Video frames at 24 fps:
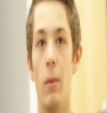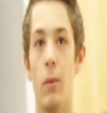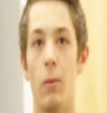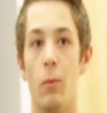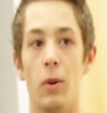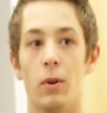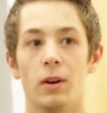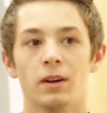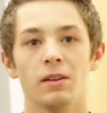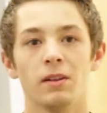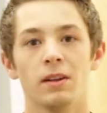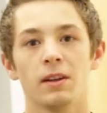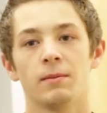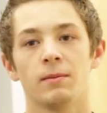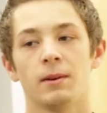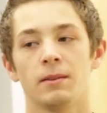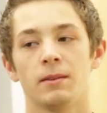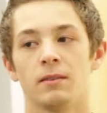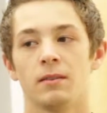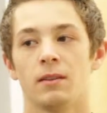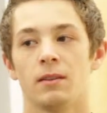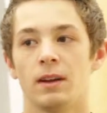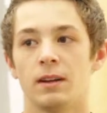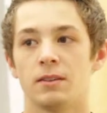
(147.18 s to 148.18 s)
What I like about
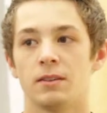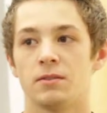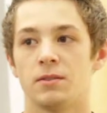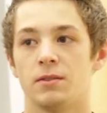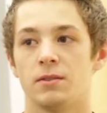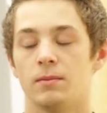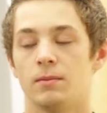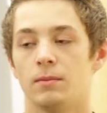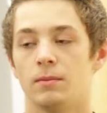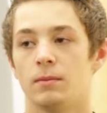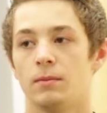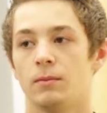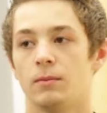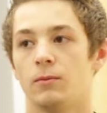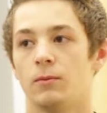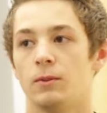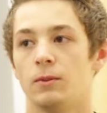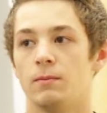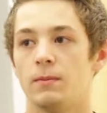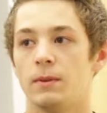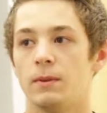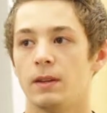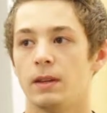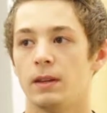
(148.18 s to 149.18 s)
the classroom
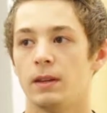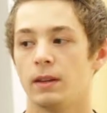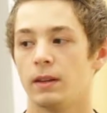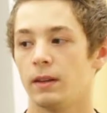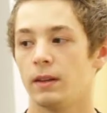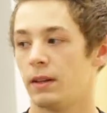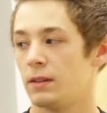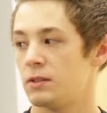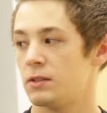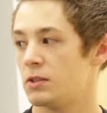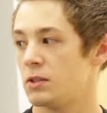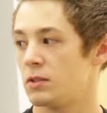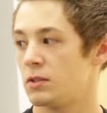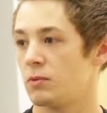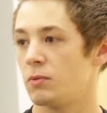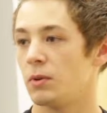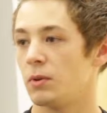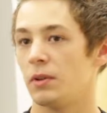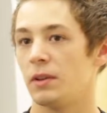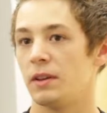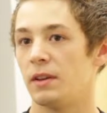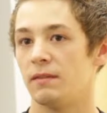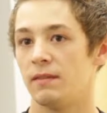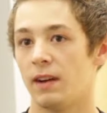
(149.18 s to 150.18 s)
would be it's just
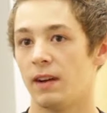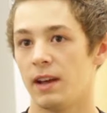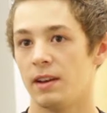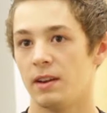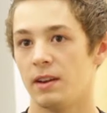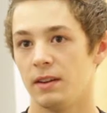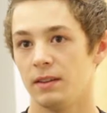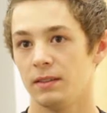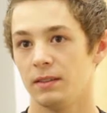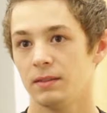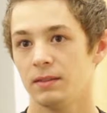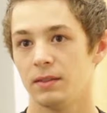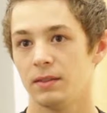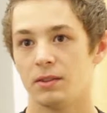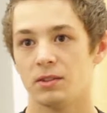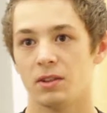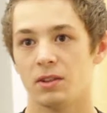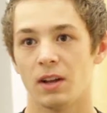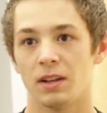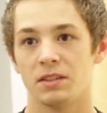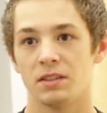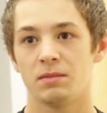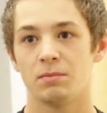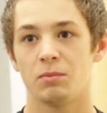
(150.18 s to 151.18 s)
really inviting. There's
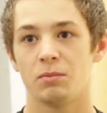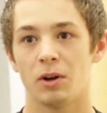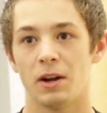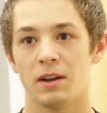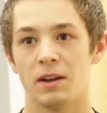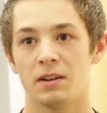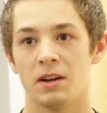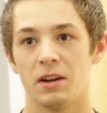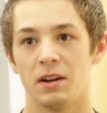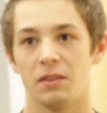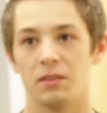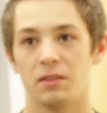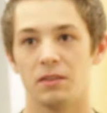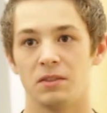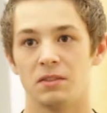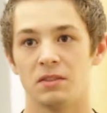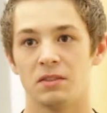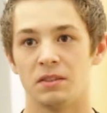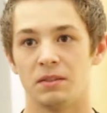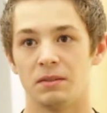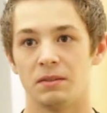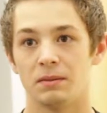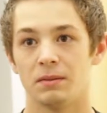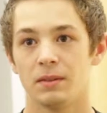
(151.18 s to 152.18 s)
lots of bright colors
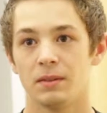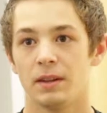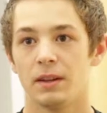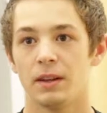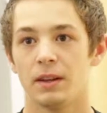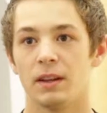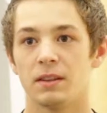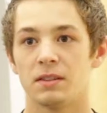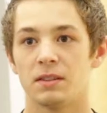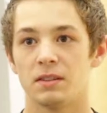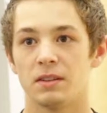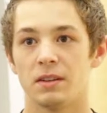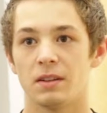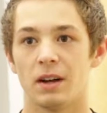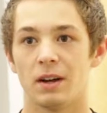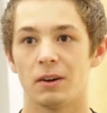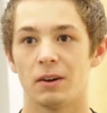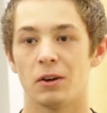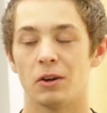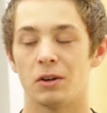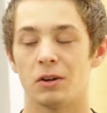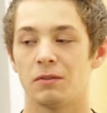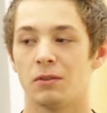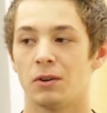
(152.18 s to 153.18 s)
and it's not
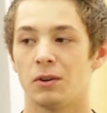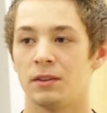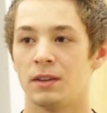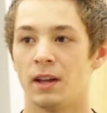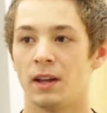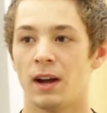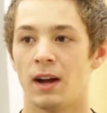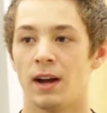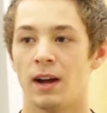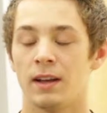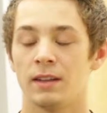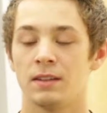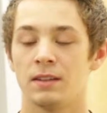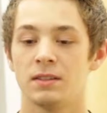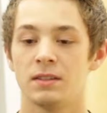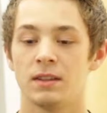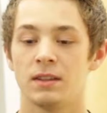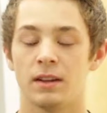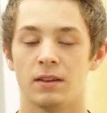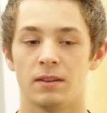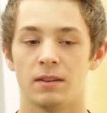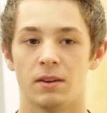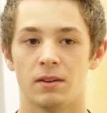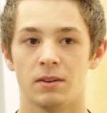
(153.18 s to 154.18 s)
hurtful on the eyes,
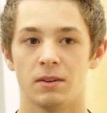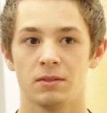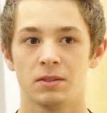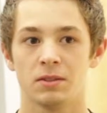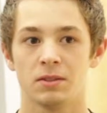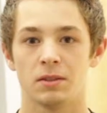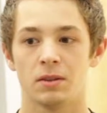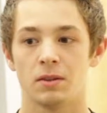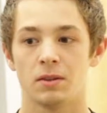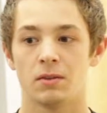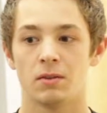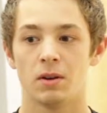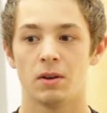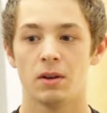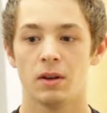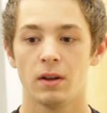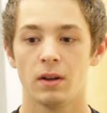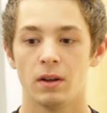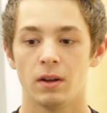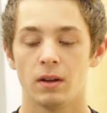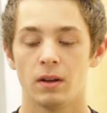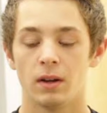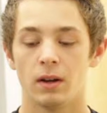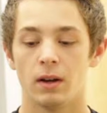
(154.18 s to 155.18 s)
and also
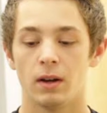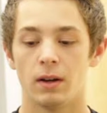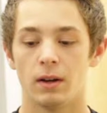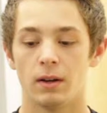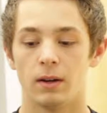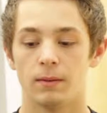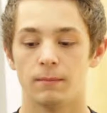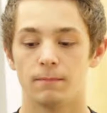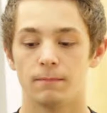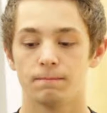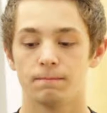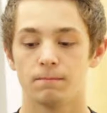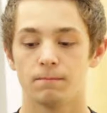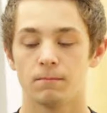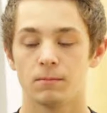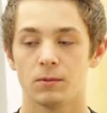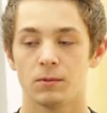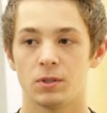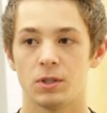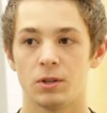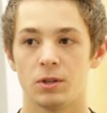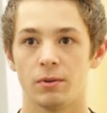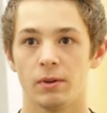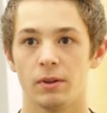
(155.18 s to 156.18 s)

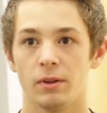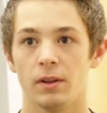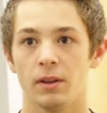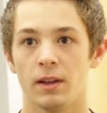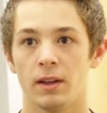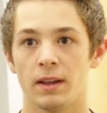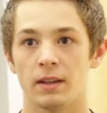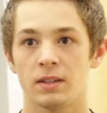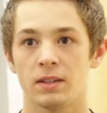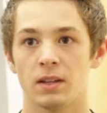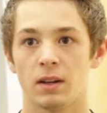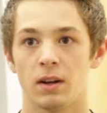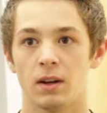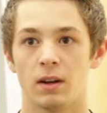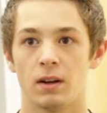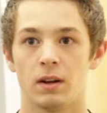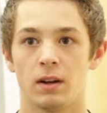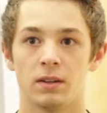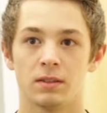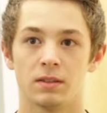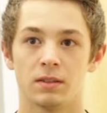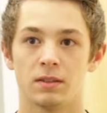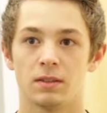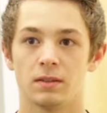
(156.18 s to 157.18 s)
she really likes
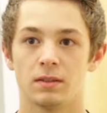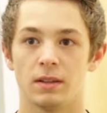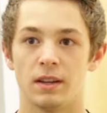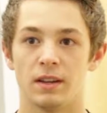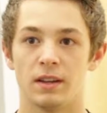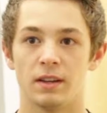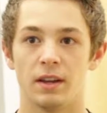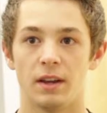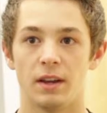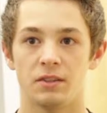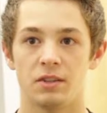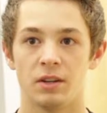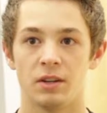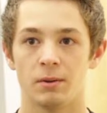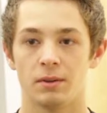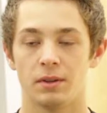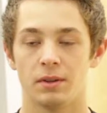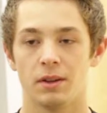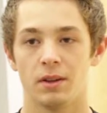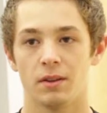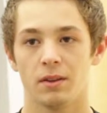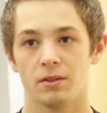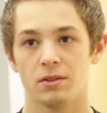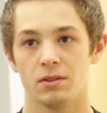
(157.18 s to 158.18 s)
us engaging with
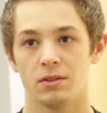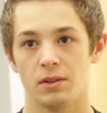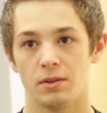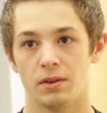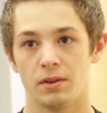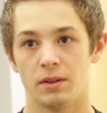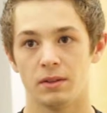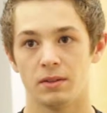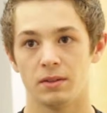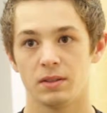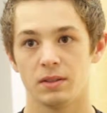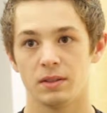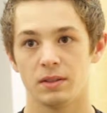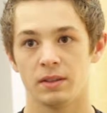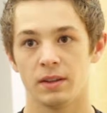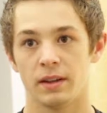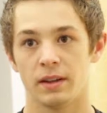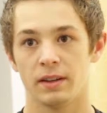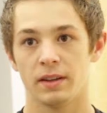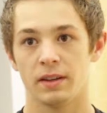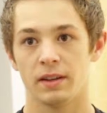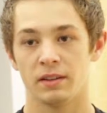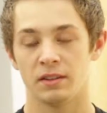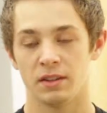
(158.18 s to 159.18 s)
the other students and
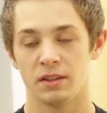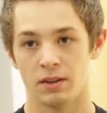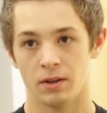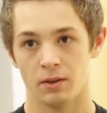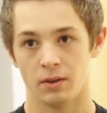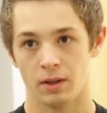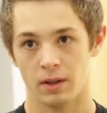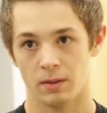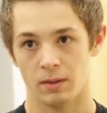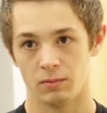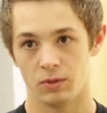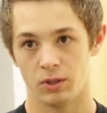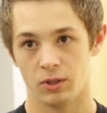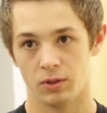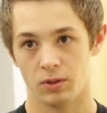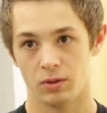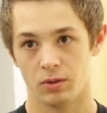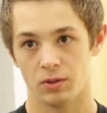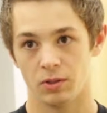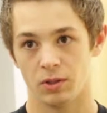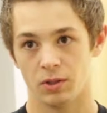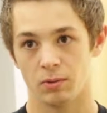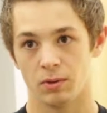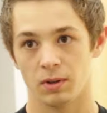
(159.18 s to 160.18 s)
like getting to know them
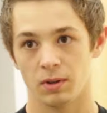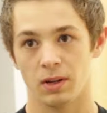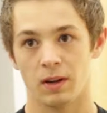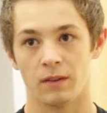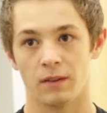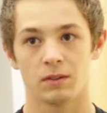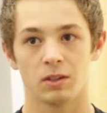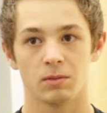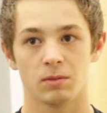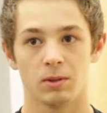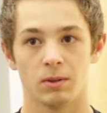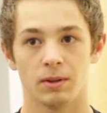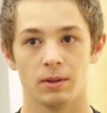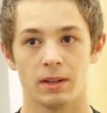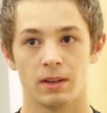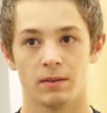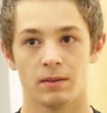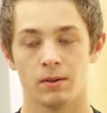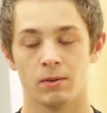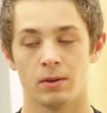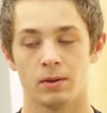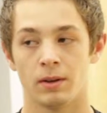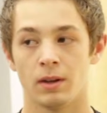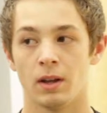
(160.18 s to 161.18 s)
too, so we're comfortable with
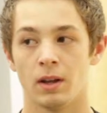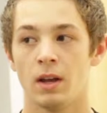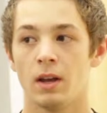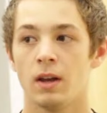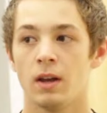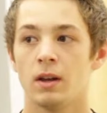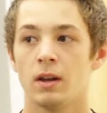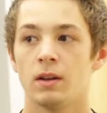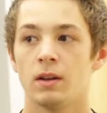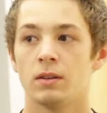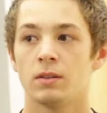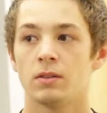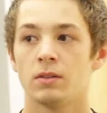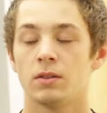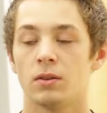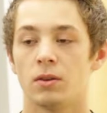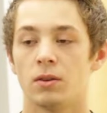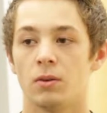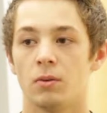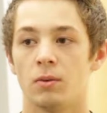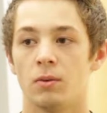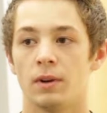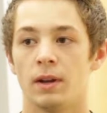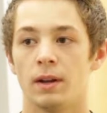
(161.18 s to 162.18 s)
everyone.
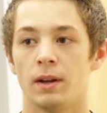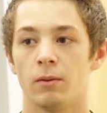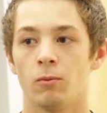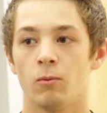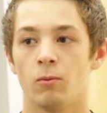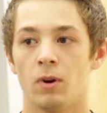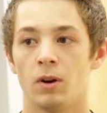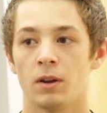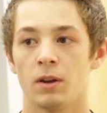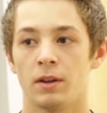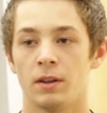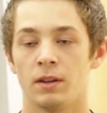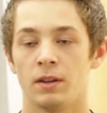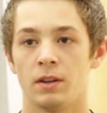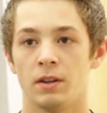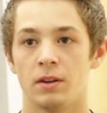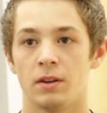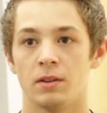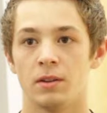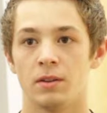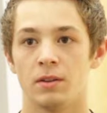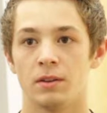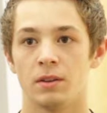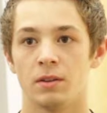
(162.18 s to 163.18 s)
So when I walk in
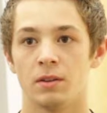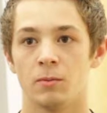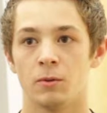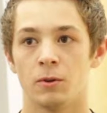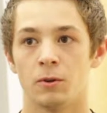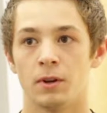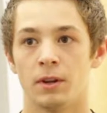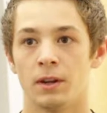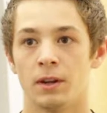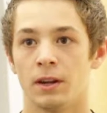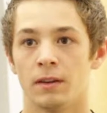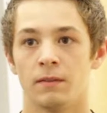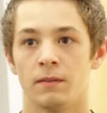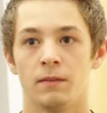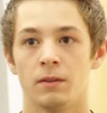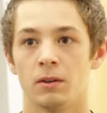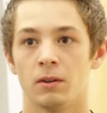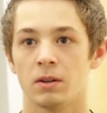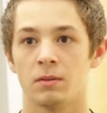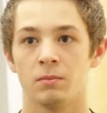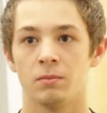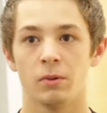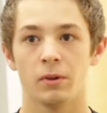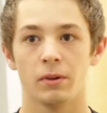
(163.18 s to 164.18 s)
here during the morning, I
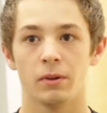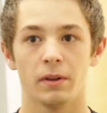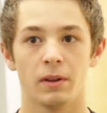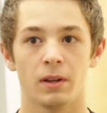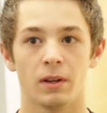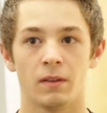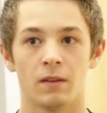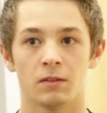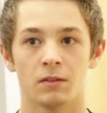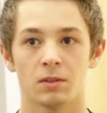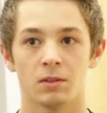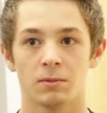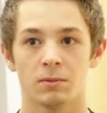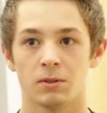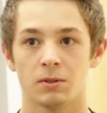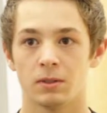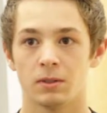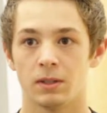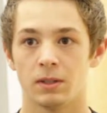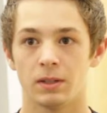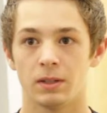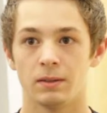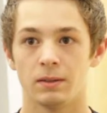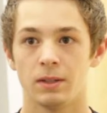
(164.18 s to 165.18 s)
feel completely comfortable
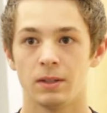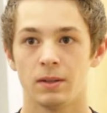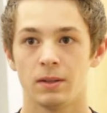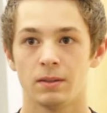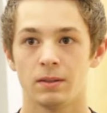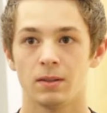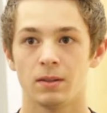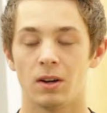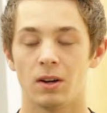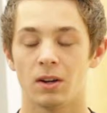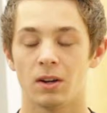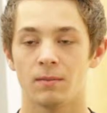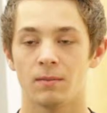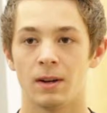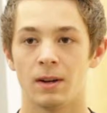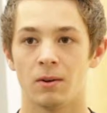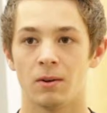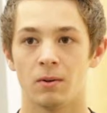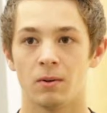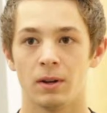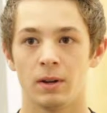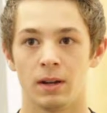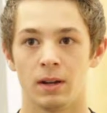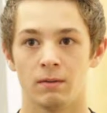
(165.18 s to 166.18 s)
to talk
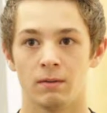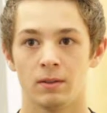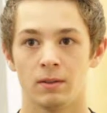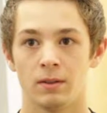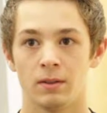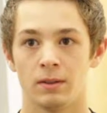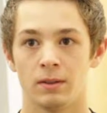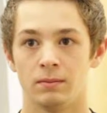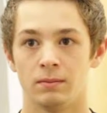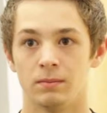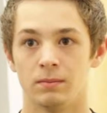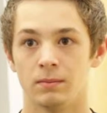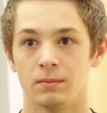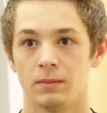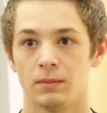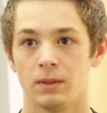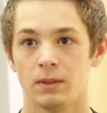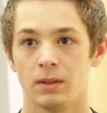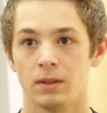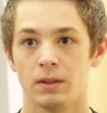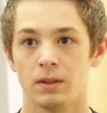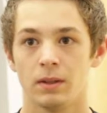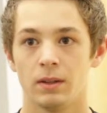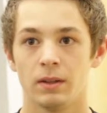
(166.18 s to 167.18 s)
about whatever and
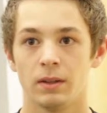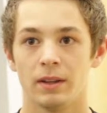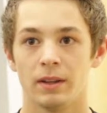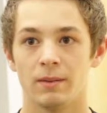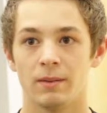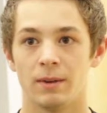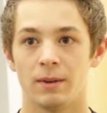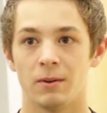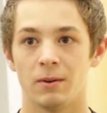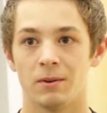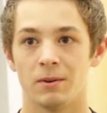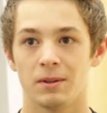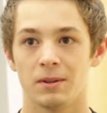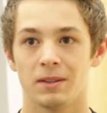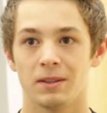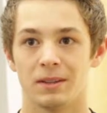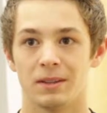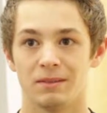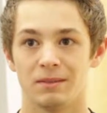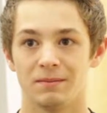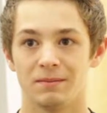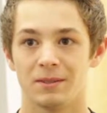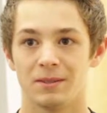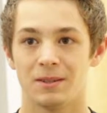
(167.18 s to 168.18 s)
get my work
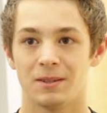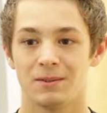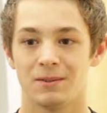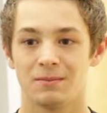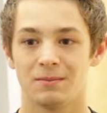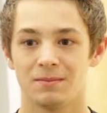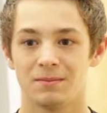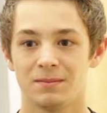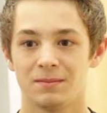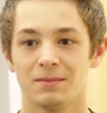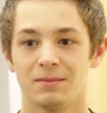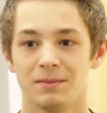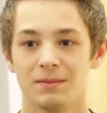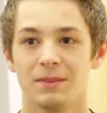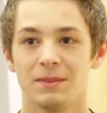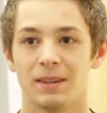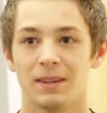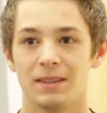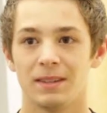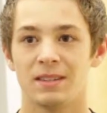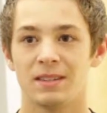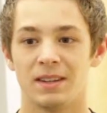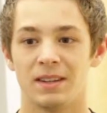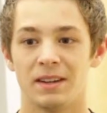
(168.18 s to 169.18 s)
done, so
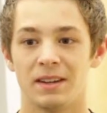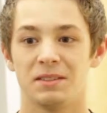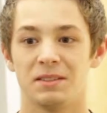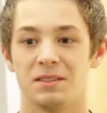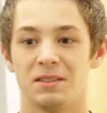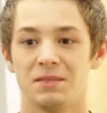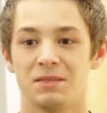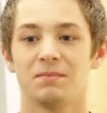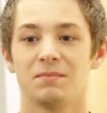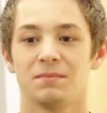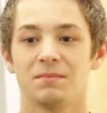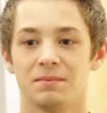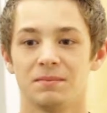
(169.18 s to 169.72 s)
it's nice.